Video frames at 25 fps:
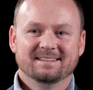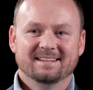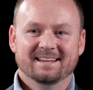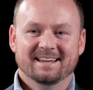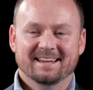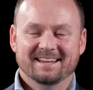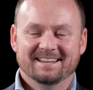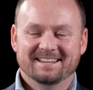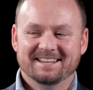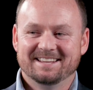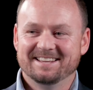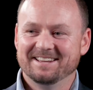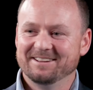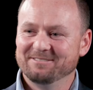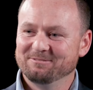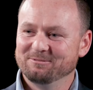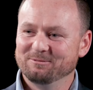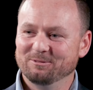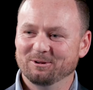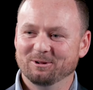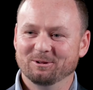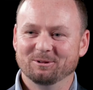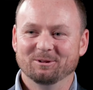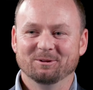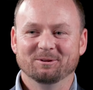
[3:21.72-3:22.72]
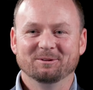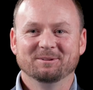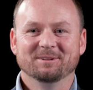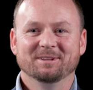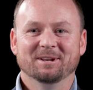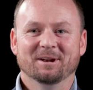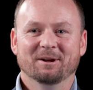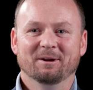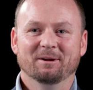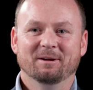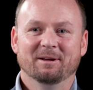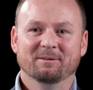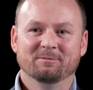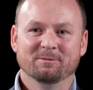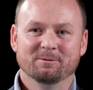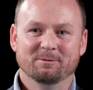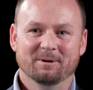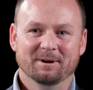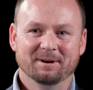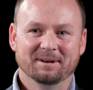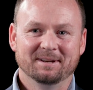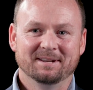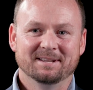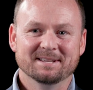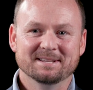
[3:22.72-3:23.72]
Yeah. Well, look, you know,
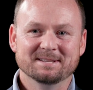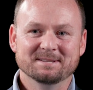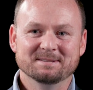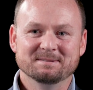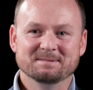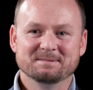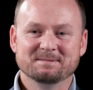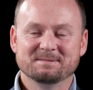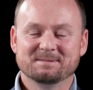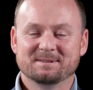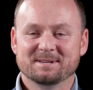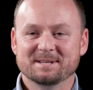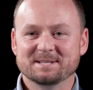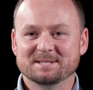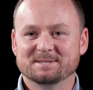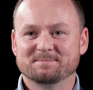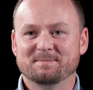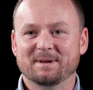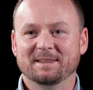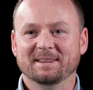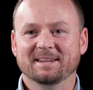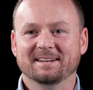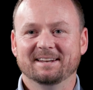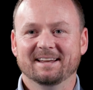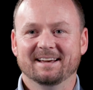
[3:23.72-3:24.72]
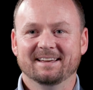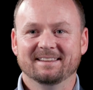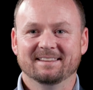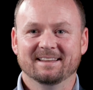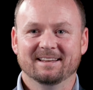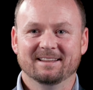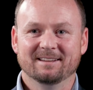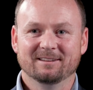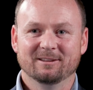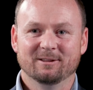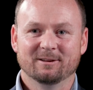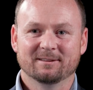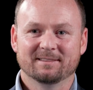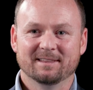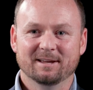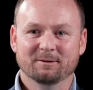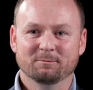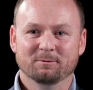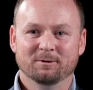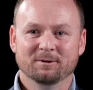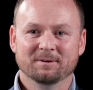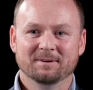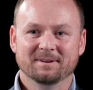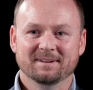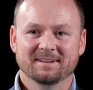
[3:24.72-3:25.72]
everyone can spend the day that like they
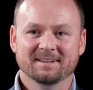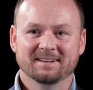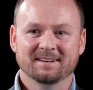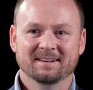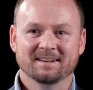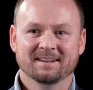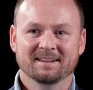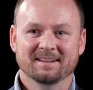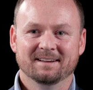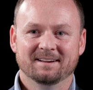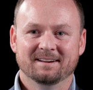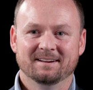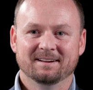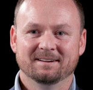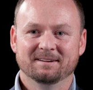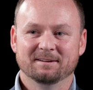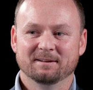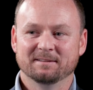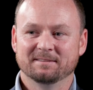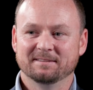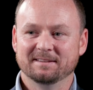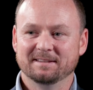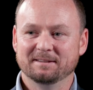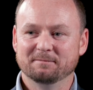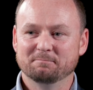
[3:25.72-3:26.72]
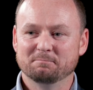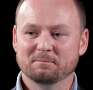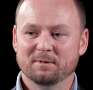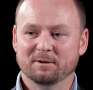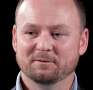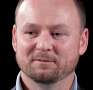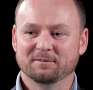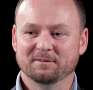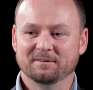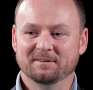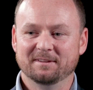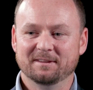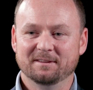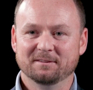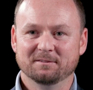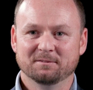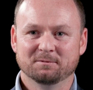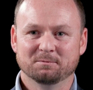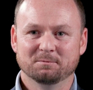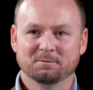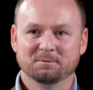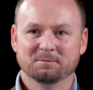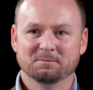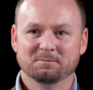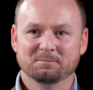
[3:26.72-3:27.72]
want. And I think most of the
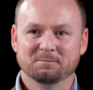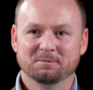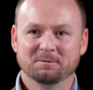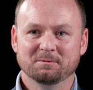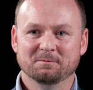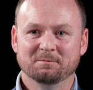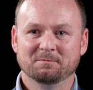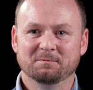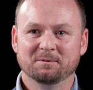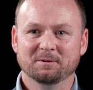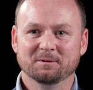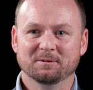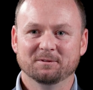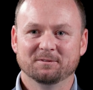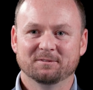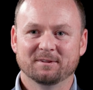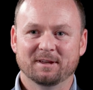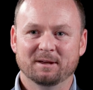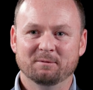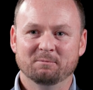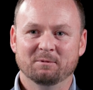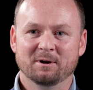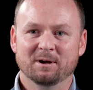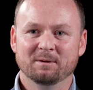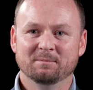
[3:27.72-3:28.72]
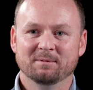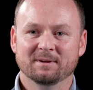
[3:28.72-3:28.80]
diggers would feel the same way